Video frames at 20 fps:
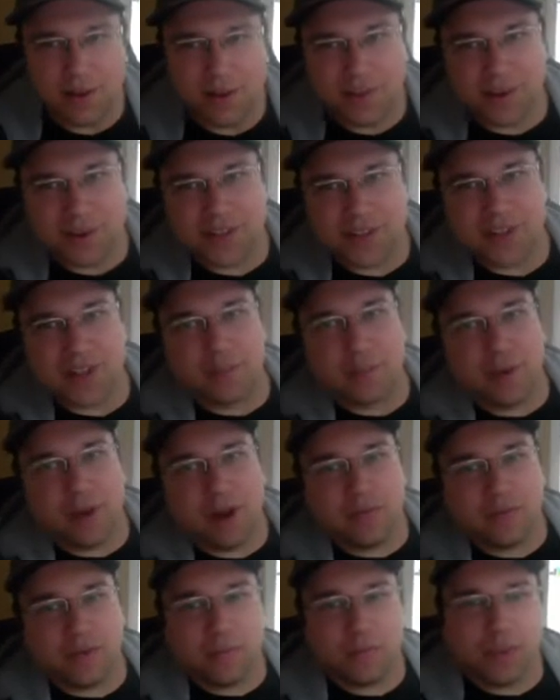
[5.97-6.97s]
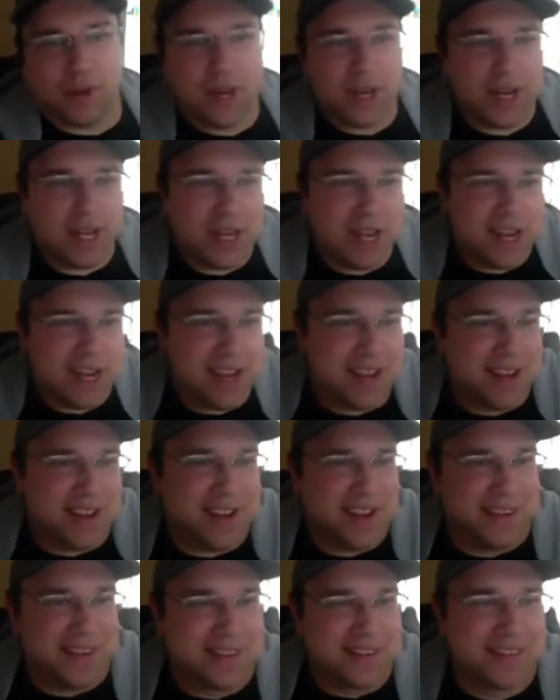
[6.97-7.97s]
What's up, everybody?
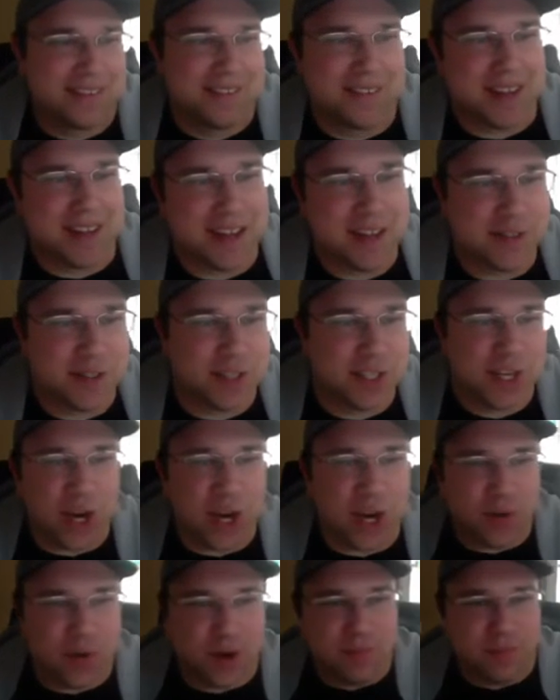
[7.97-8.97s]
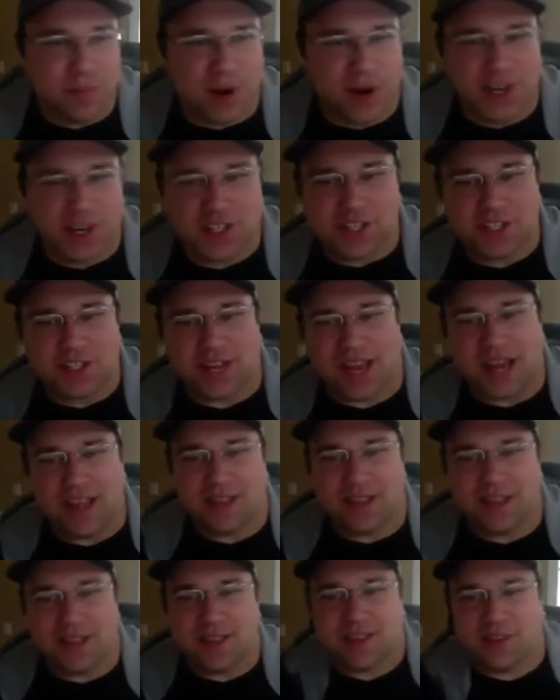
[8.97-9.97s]
How's it going? March
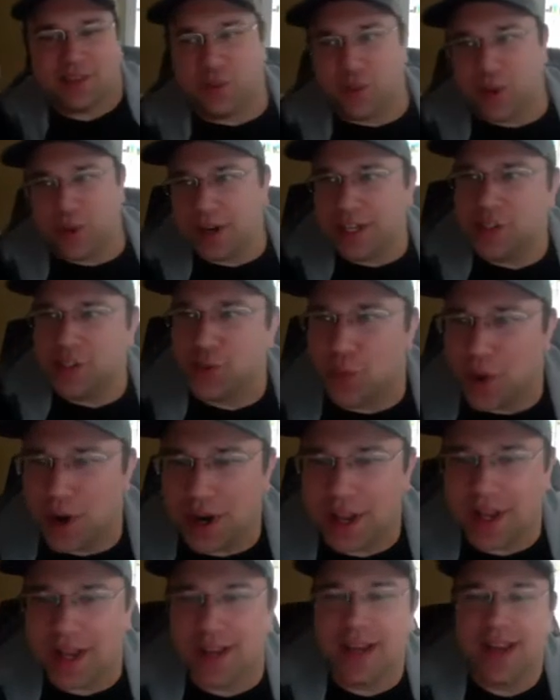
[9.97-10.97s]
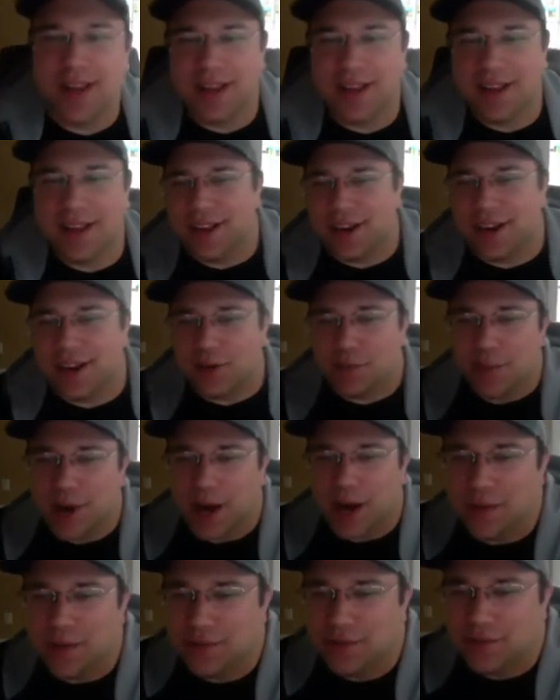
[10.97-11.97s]
10th, 2020, here with
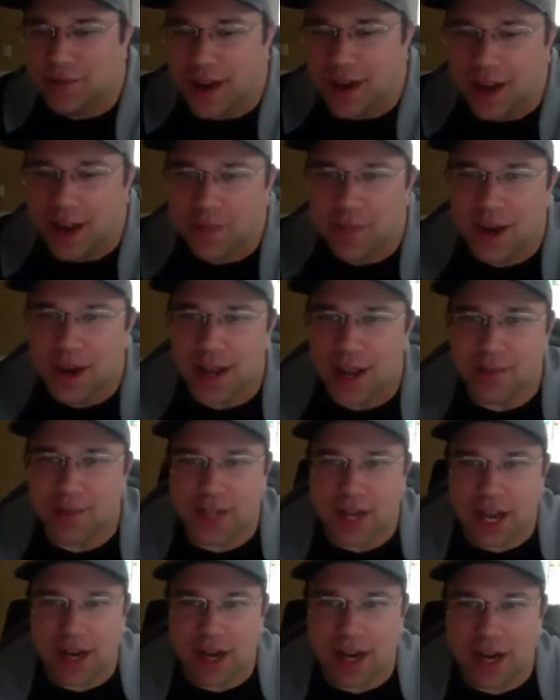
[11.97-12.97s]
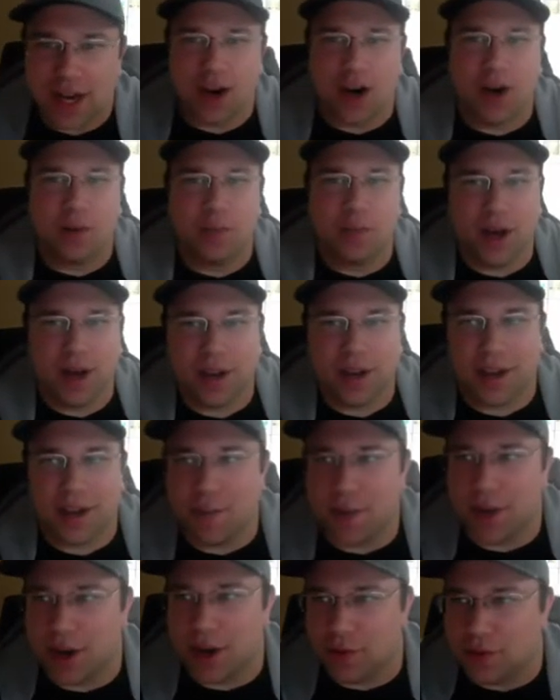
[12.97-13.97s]
BobbyFi. My name's Dan Karpuc. I'm here
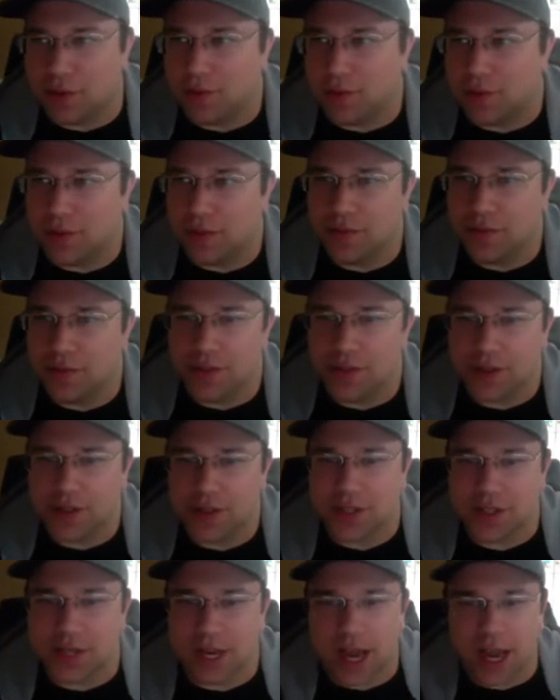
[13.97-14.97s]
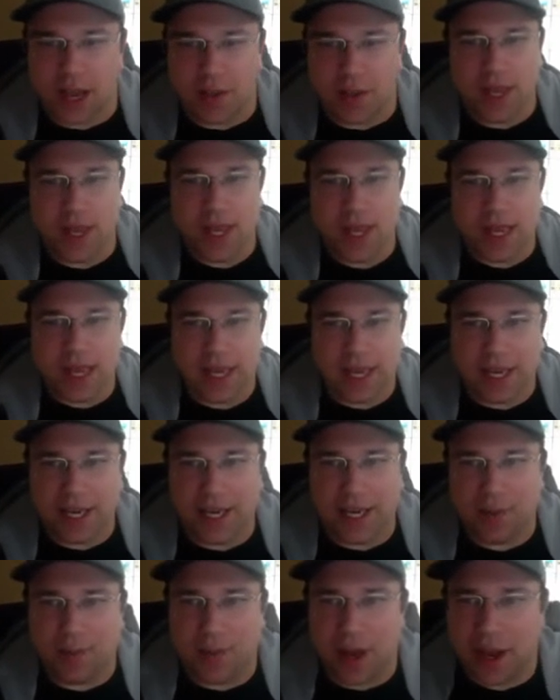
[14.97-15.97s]
with you for the first time.
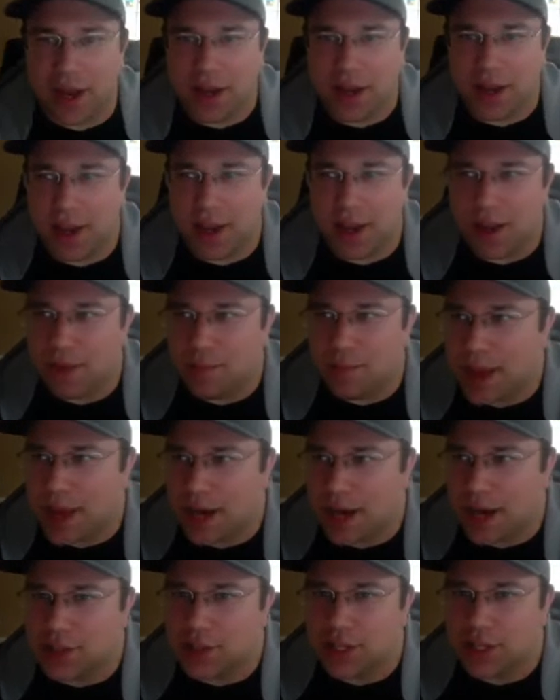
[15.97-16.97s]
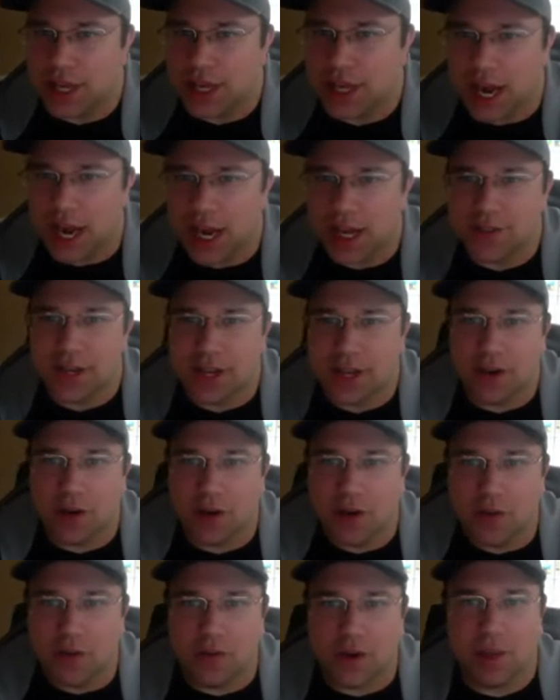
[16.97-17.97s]
I manage the content over at
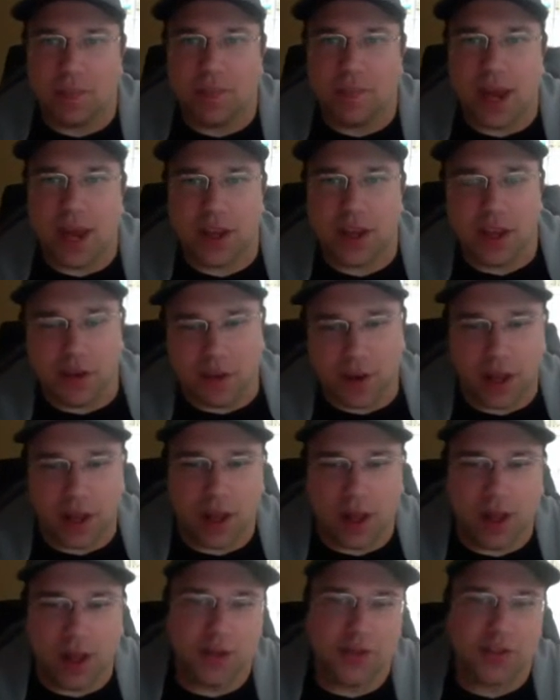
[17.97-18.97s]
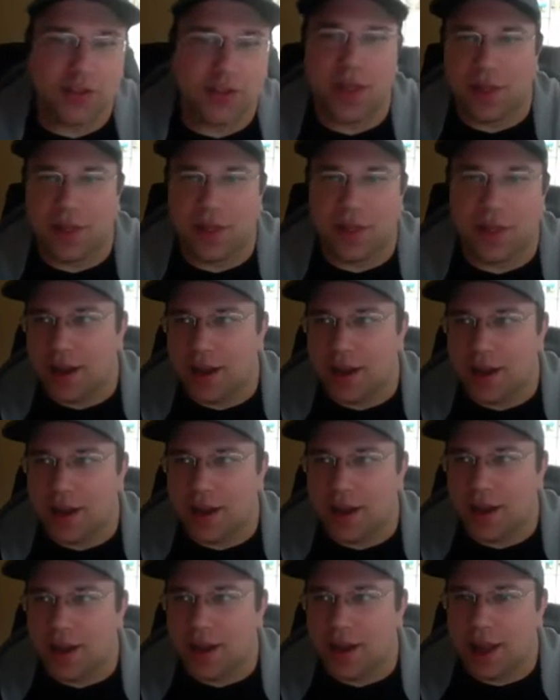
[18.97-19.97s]
BetQL, so I thought, hey, this
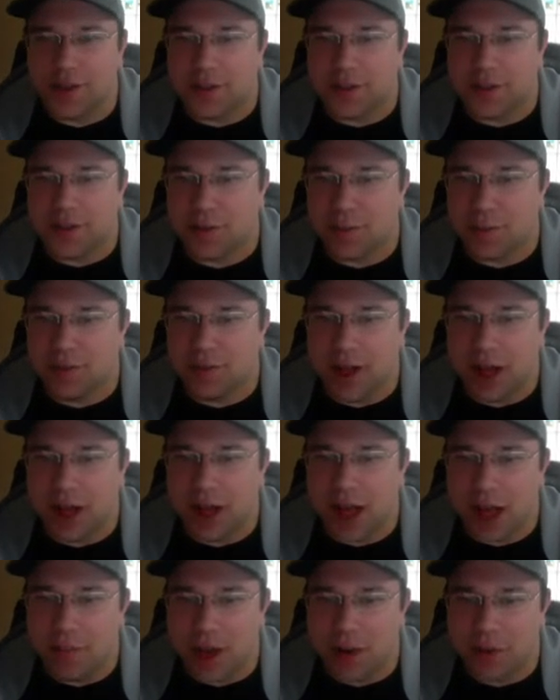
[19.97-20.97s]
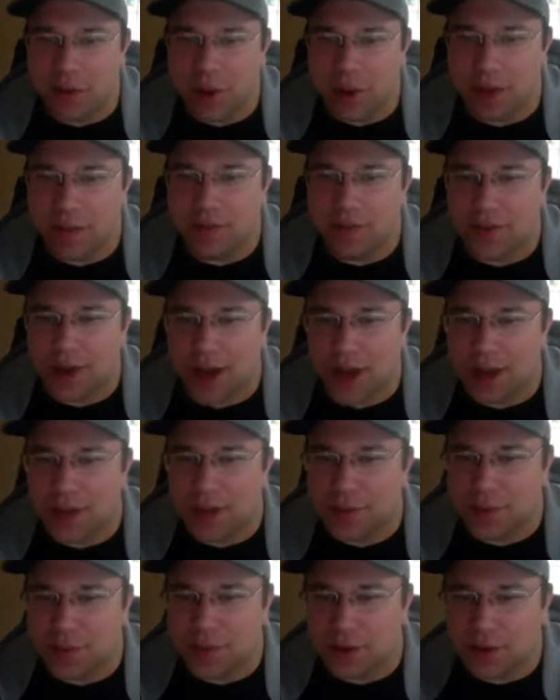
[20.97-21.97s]
is going to be fun. I'll hop on with BobbyFi. He's been
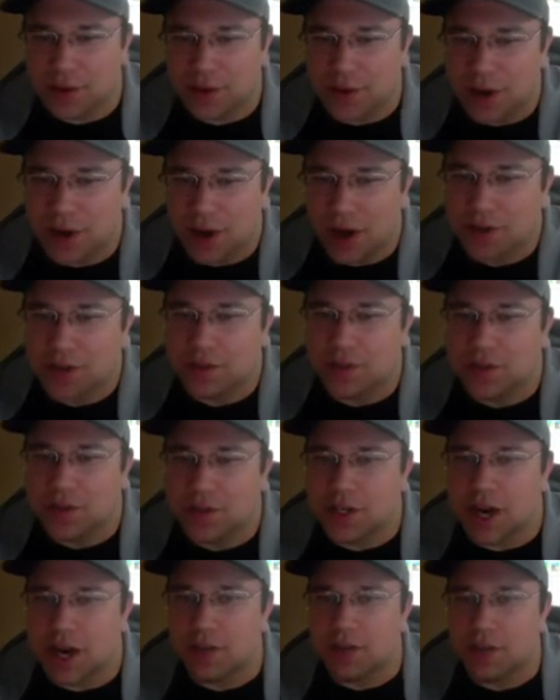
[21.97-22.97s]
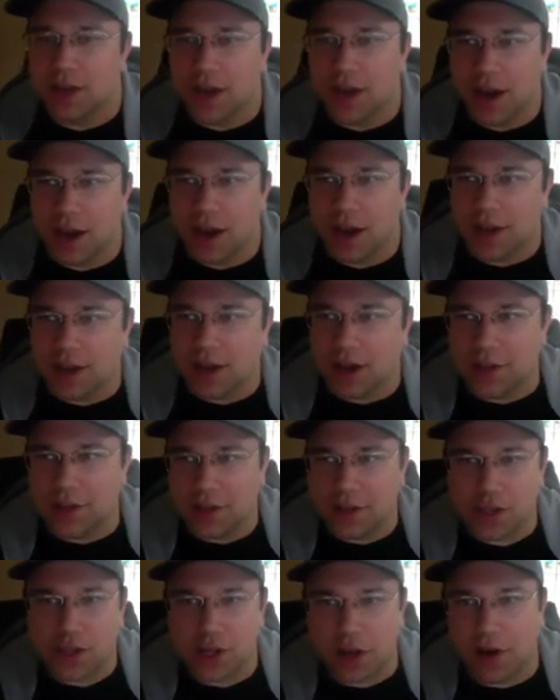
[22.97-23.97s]
doing an awesome job carrying this
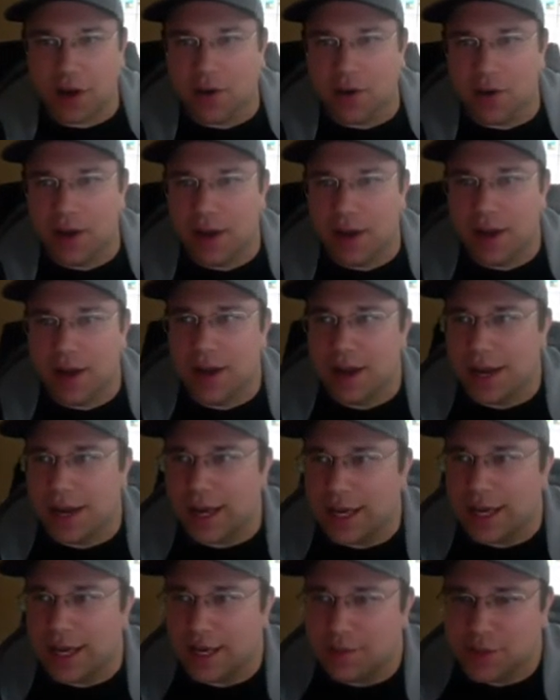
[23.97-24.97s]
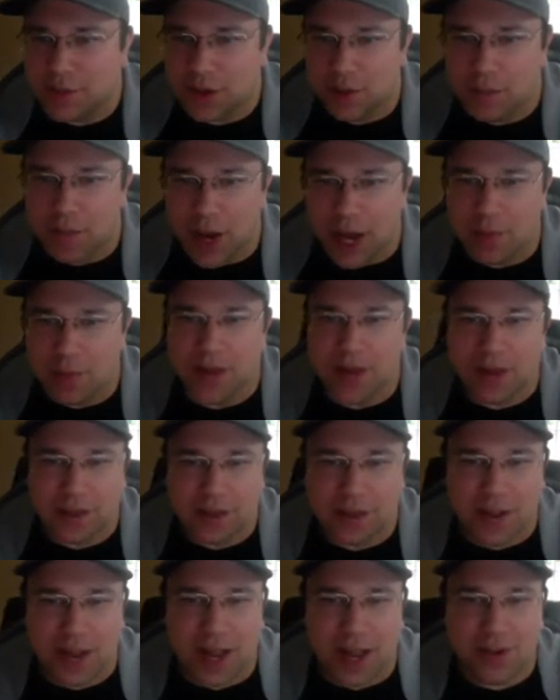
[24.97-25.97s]
show. So, Bobby,
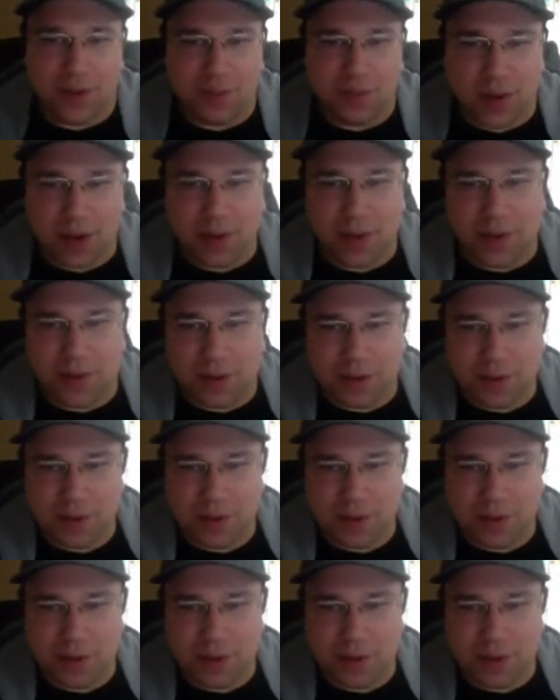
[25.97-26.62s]
glad to be with you.